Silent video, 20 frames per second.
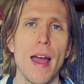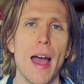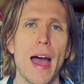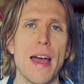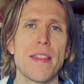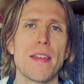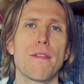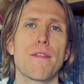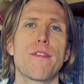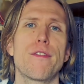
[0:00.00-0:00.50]

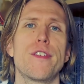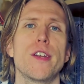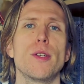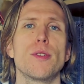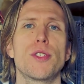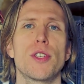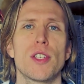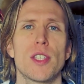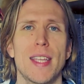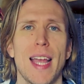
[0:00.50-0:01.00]
And then
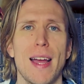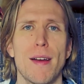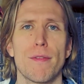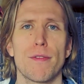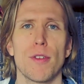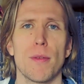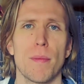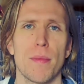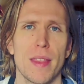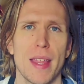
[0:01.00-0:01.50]
filters down
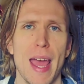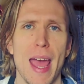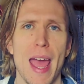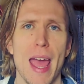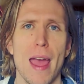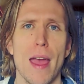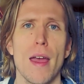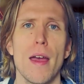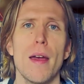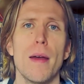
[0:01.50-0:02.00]
from
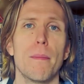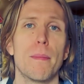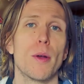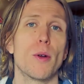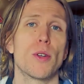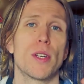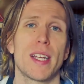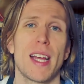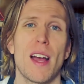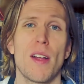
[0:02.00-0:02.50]
there,
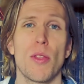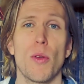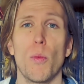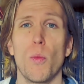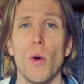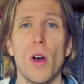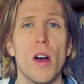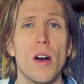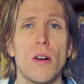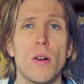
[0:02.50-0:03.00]
building out the
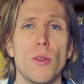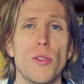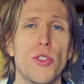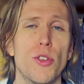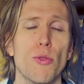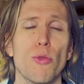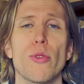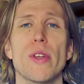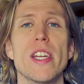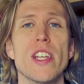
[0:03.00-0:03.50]
world,
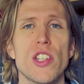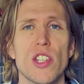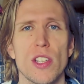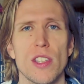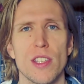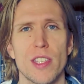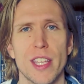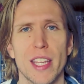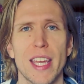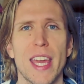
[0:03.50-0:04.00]
the
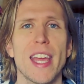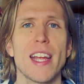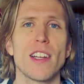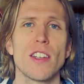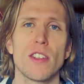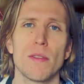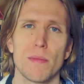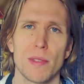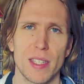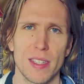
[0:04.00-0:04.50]
regions, the
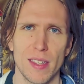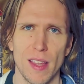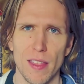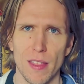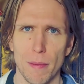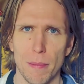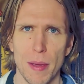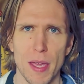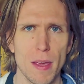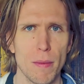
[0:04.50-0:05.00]
kingdoms, and then
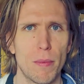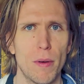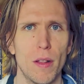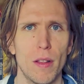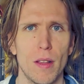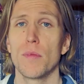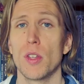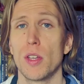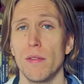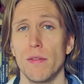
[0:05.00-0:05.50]
the
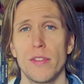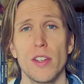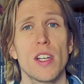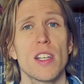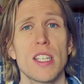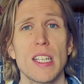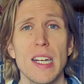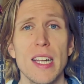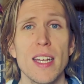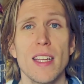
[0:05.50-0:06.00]
people.
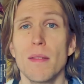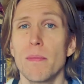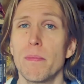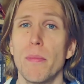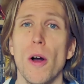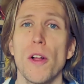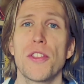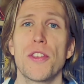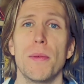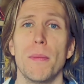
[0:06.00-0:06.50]
Conversely,
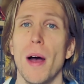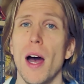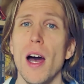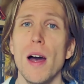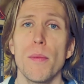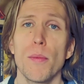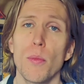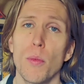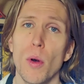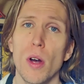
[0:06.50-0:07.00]
bottom
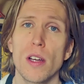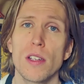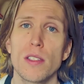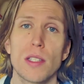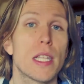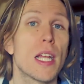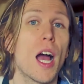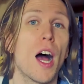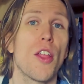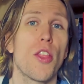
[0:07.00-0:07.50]
up works
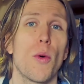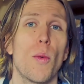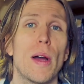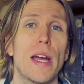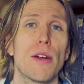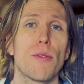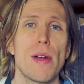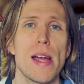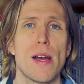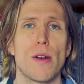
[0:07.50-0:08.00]
the other way
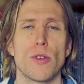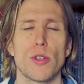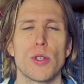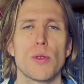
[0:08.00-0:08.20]
around.